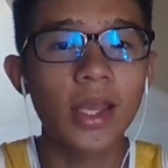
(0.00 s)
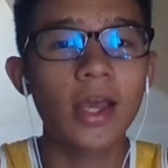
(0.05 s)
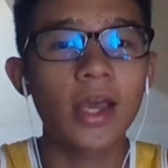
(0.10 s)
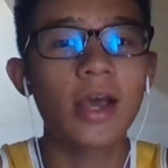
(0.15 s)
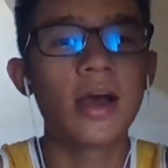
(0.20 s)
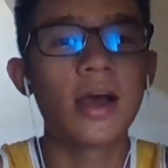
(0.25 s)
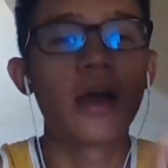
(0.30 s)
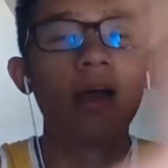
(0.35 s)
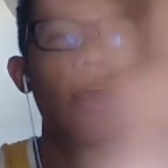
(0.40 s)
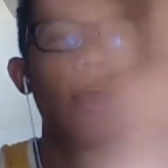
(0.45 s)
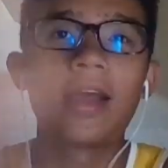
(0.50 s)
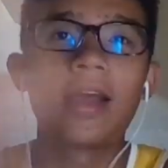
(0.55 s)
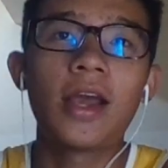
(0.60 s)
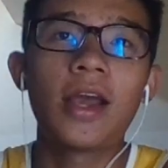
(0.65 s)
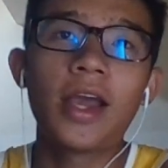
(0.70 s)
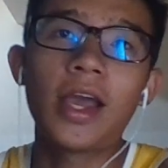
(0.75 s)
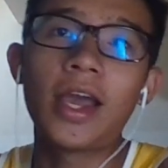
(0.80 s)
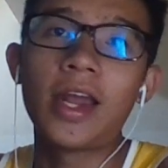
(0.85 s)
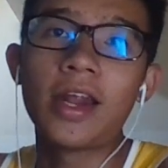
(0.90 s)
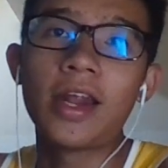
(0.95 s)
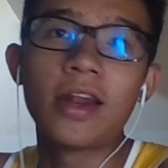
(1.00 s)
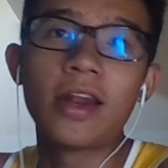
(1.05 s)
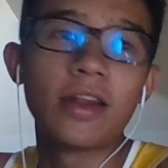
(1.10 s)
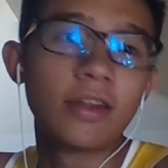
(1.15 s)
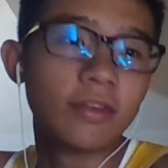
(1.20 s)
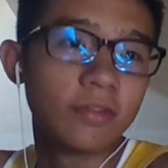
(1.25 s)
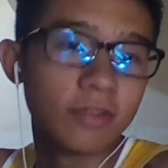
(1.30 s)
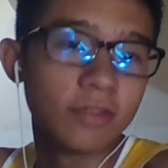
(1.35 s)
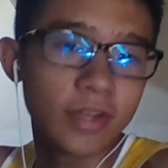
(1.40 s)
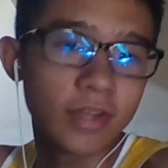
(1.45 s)
and then
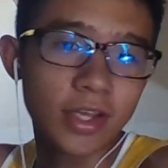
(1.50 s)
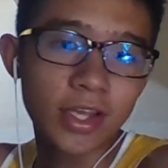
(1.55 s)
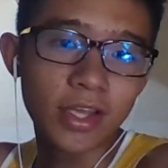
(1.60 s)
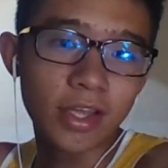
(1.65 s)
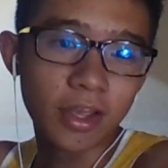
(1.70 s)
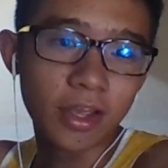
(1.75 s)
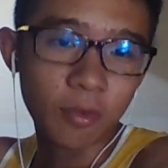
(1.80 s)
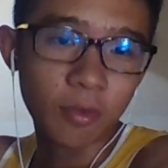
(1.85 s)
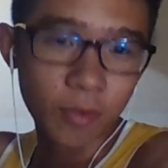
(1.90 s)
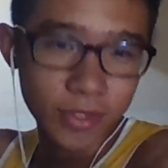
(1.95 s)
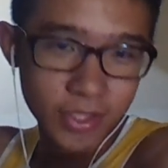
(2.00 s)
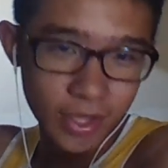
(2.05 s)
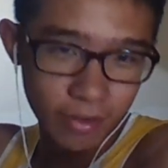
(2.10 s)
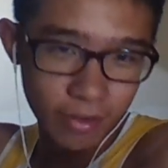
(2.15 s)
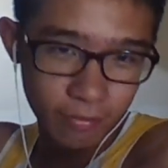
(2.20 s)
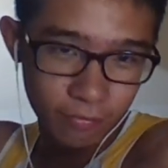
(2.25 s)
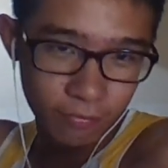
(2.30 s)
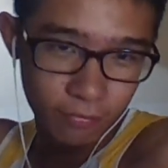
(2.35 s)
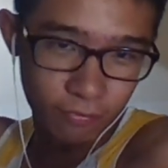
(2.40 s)
it was like